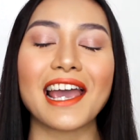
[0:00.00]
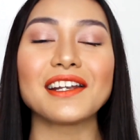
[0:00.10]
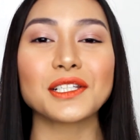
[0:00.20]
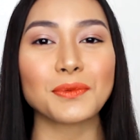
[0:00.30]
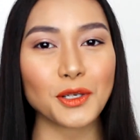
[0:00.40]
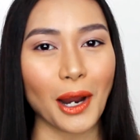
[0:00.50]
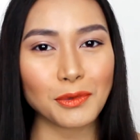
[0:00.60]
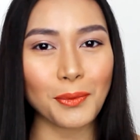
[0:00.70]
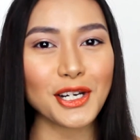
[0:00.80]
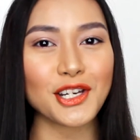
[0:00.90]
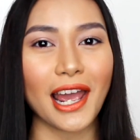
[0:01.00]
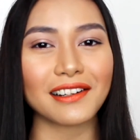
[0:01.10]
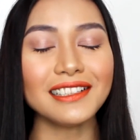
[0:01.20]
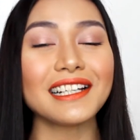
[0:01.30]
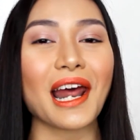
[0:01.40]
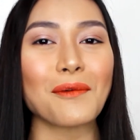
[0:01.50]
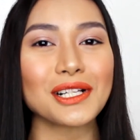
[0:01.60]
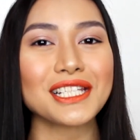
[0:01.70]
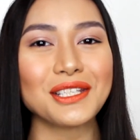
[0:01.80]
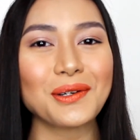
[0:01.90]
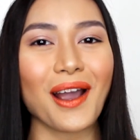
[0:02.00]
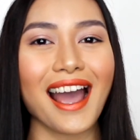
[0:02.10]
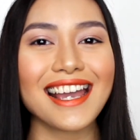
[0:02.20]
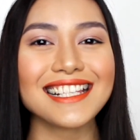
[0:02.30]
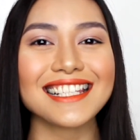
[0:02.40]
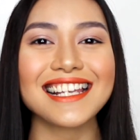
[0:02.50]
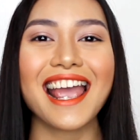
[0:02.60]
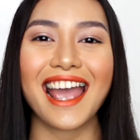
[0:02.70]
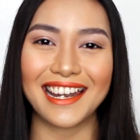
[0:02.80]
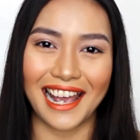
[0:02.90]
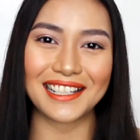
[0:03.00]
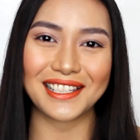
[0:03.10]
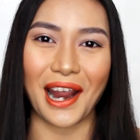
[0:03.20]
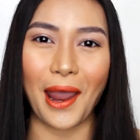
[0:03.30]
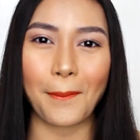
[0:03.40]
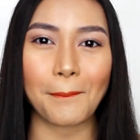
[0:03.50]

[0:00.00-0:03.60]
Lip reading: and subscribe to my channel, and I will see you guys next time.